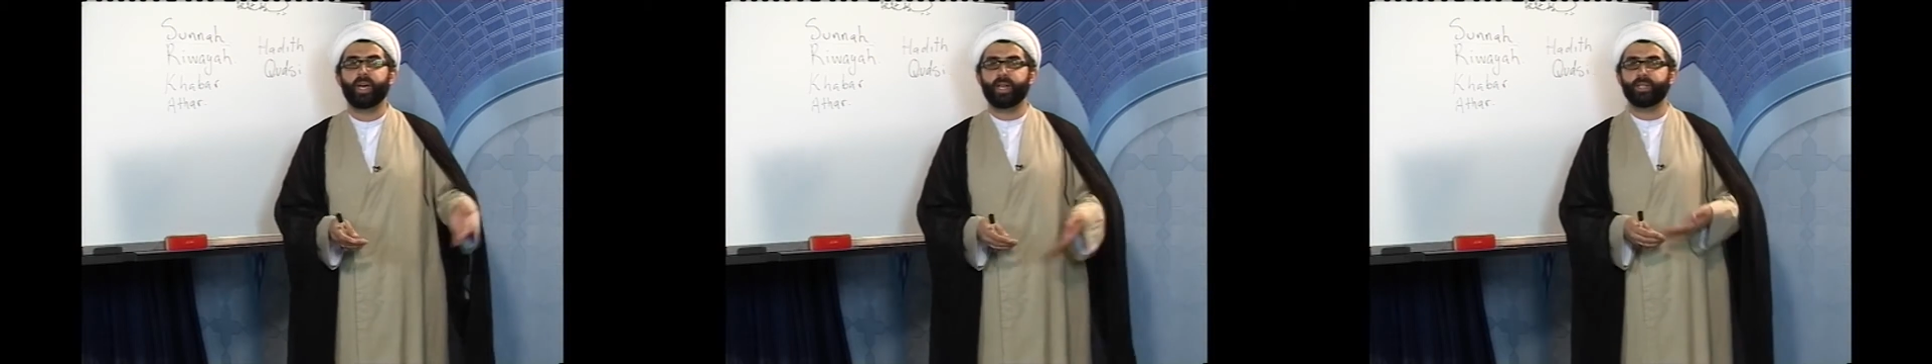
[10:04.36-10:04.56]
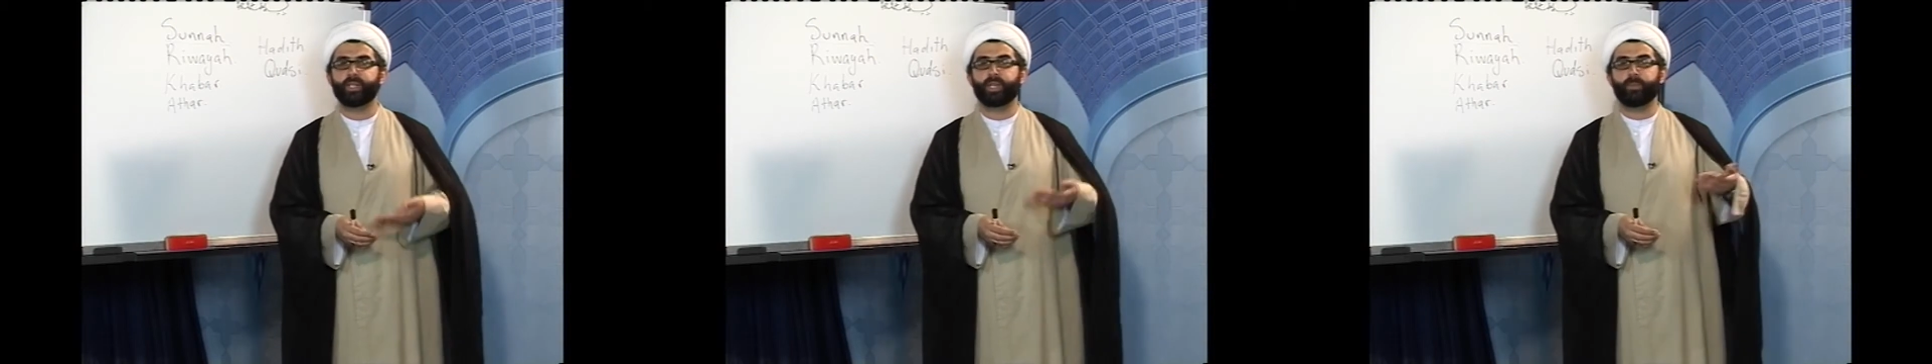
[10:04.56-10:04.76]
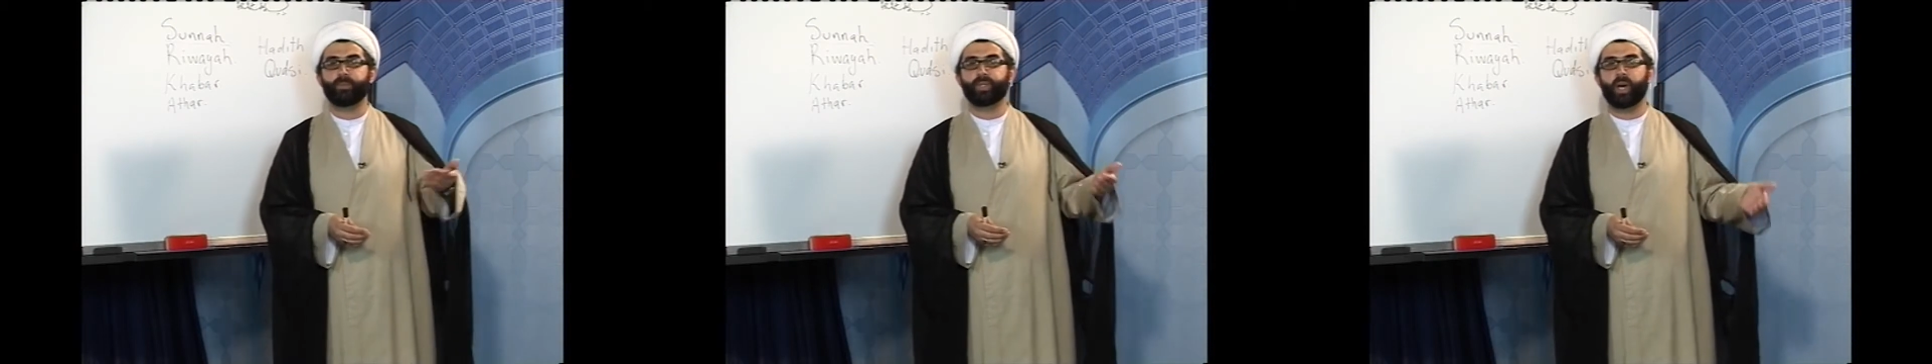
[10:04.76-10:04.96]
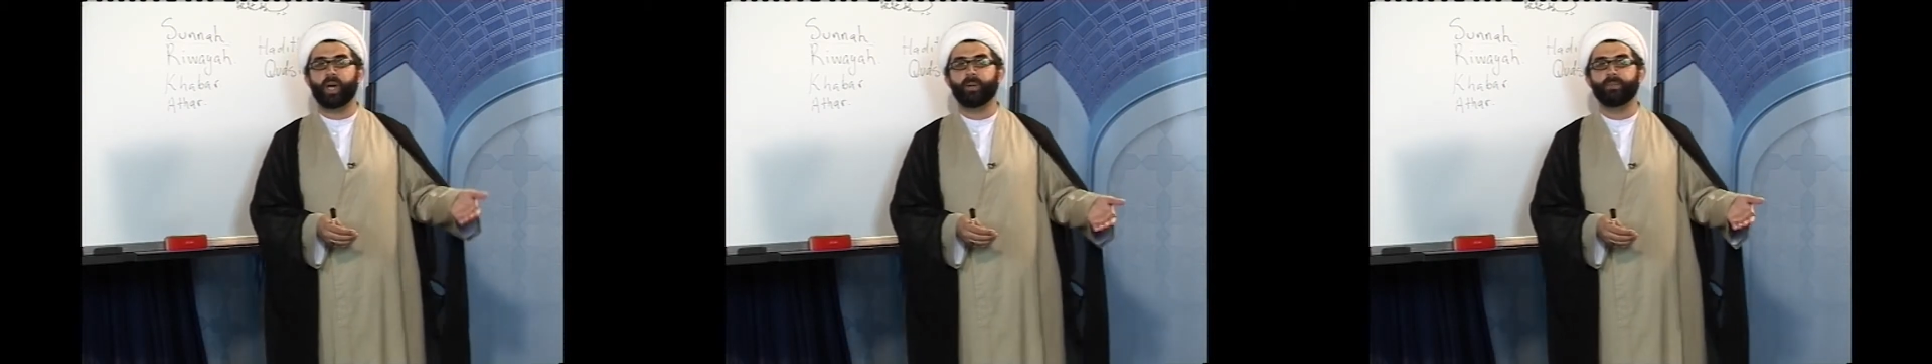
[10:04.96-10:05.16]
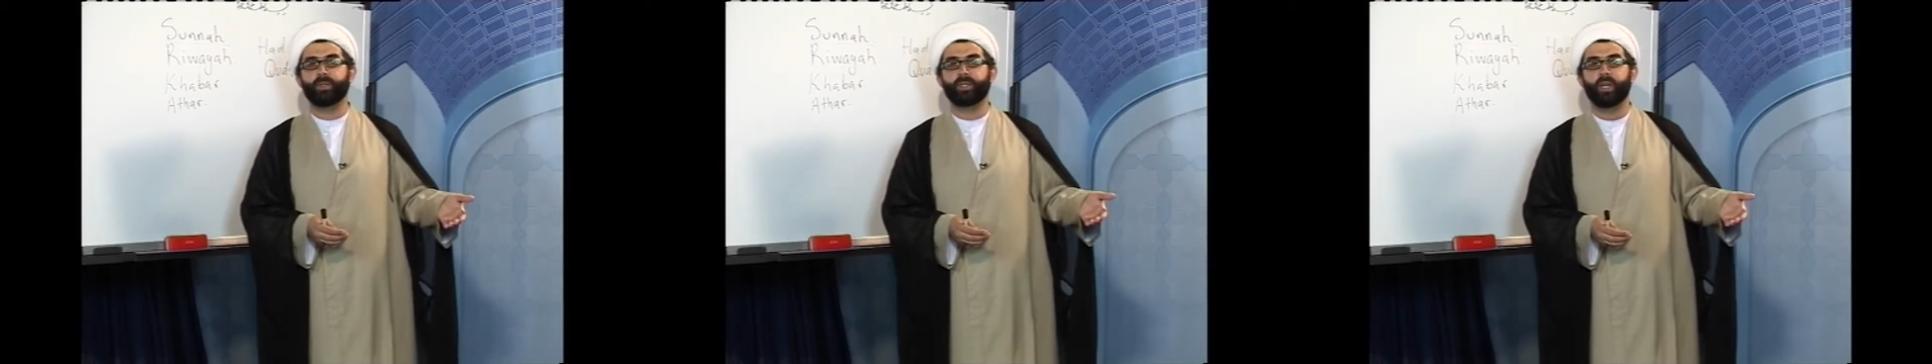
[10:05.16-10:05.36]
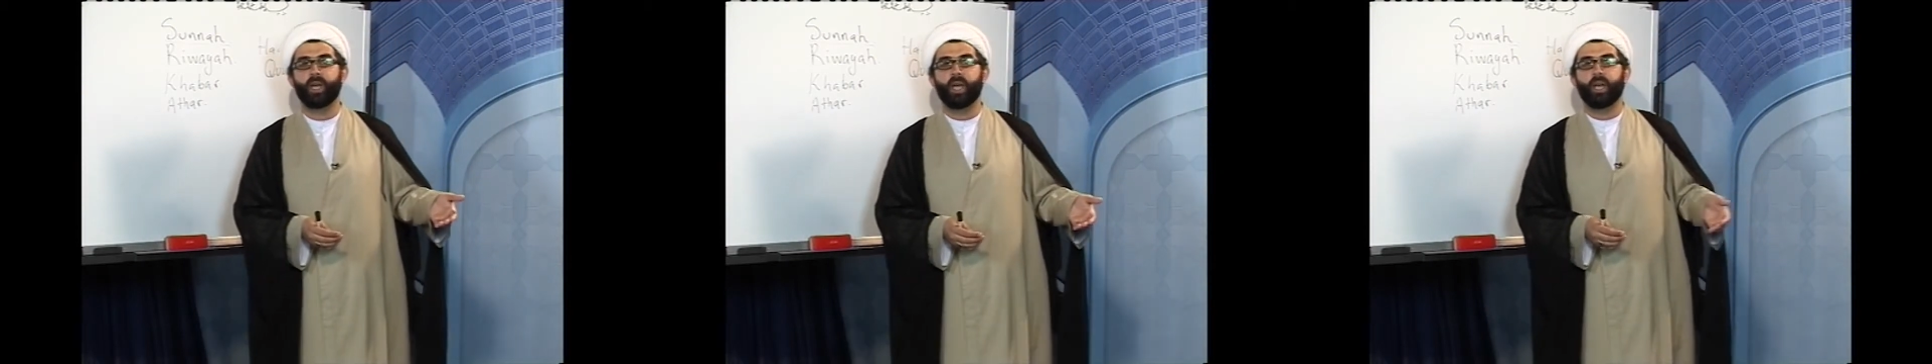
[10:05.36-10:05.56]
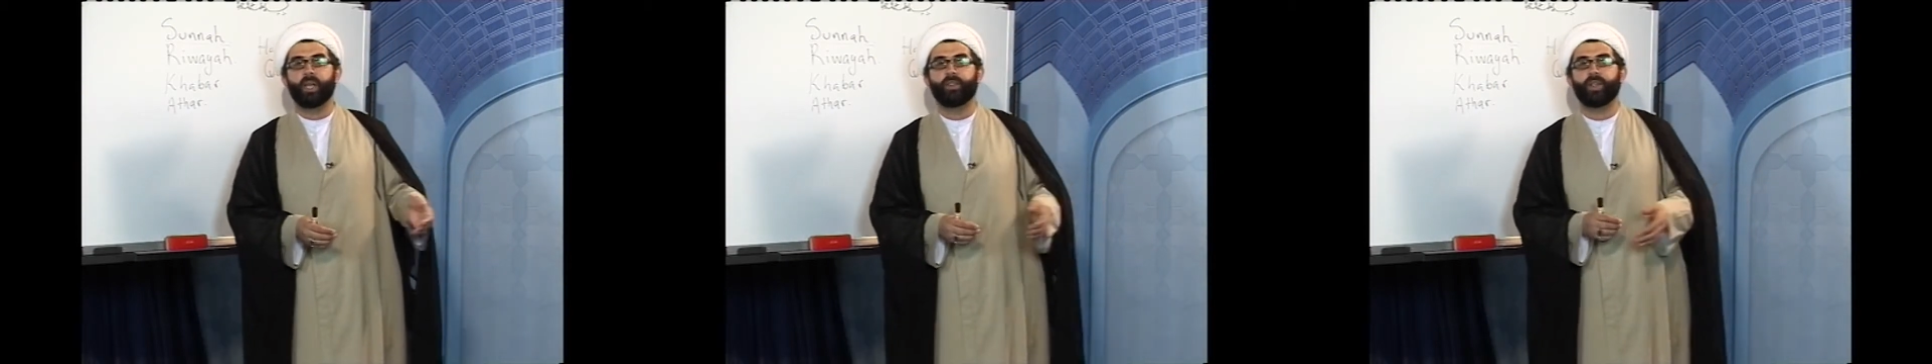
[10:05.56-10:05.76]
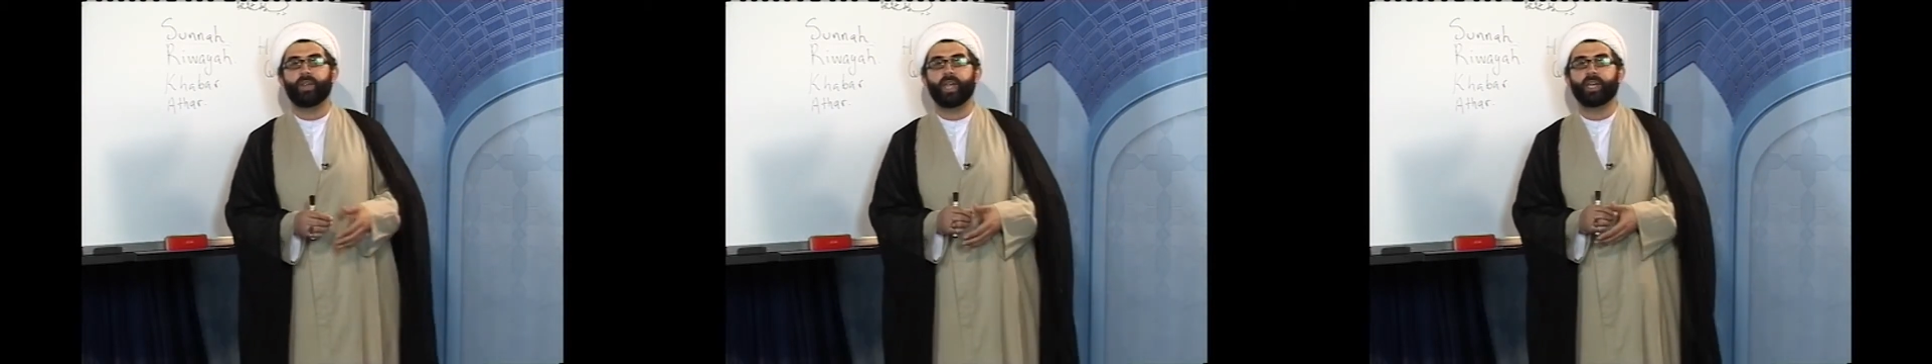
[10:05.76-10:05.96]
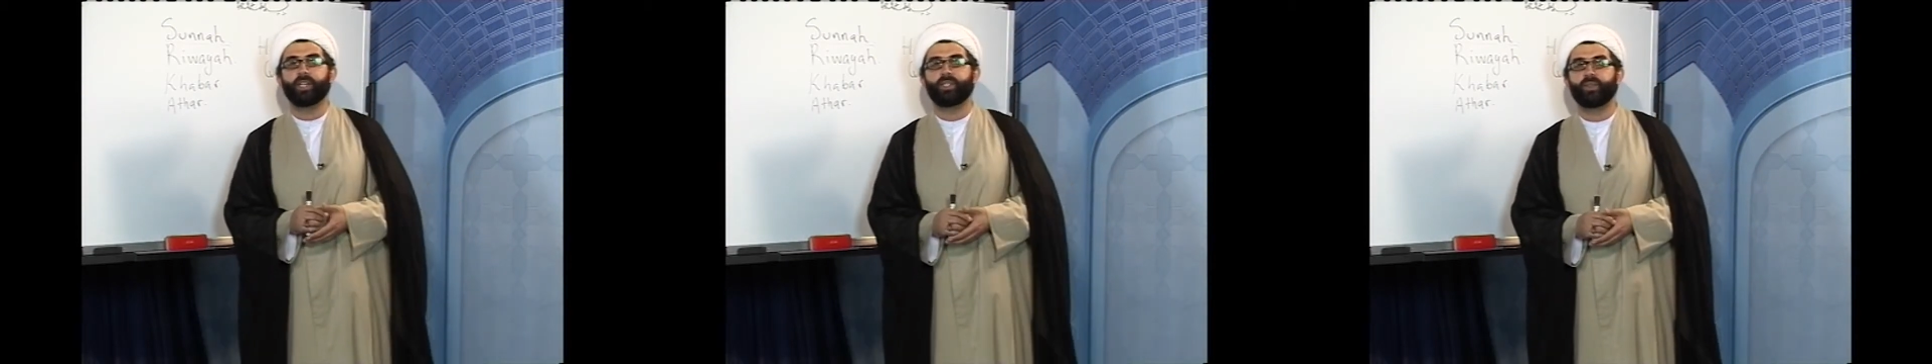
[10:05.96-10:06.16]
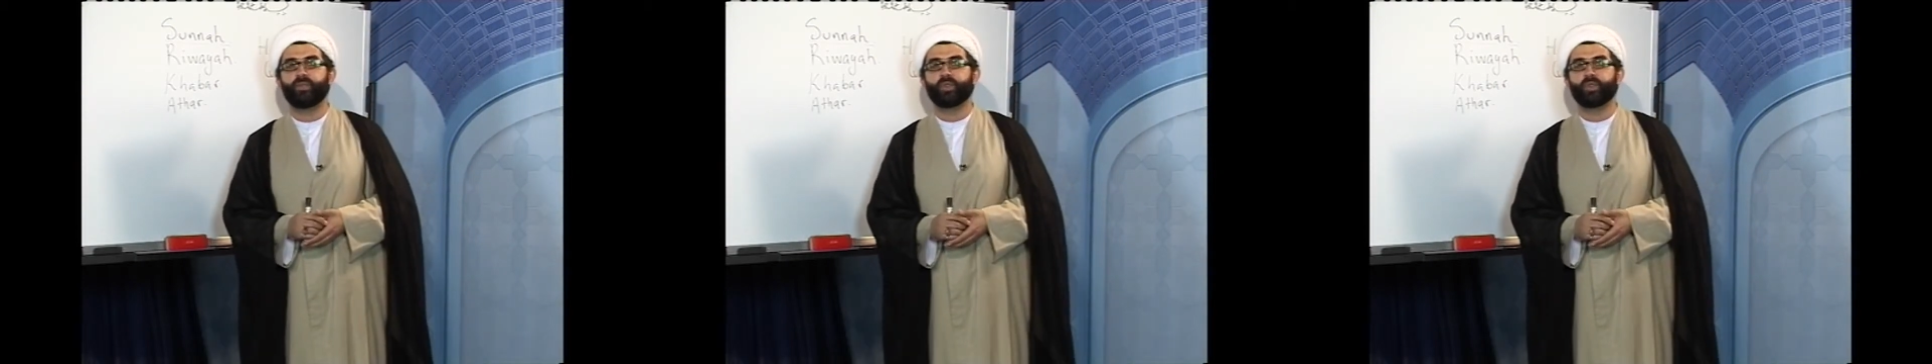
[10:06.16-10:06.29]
and sometimes the negative